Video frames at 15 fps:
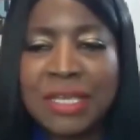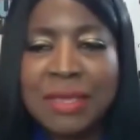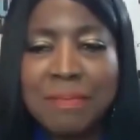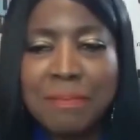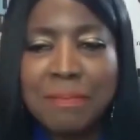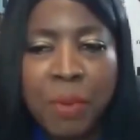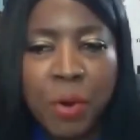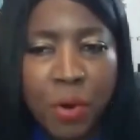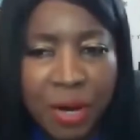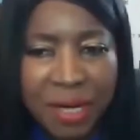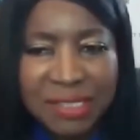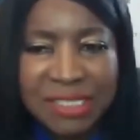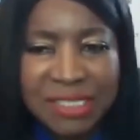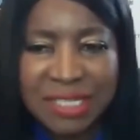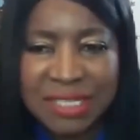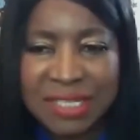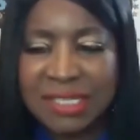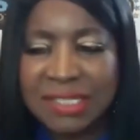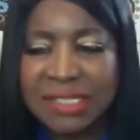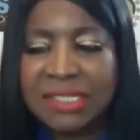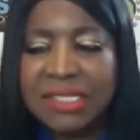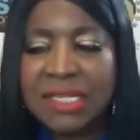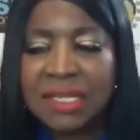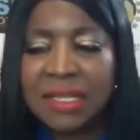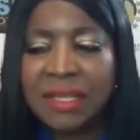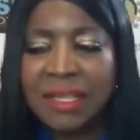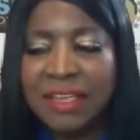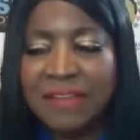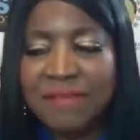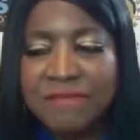important
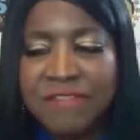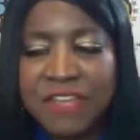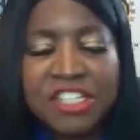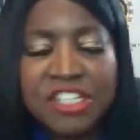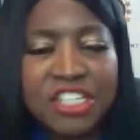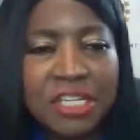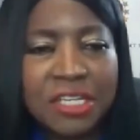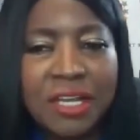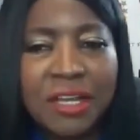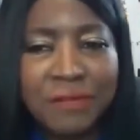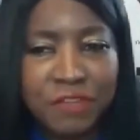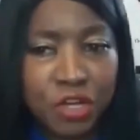invention of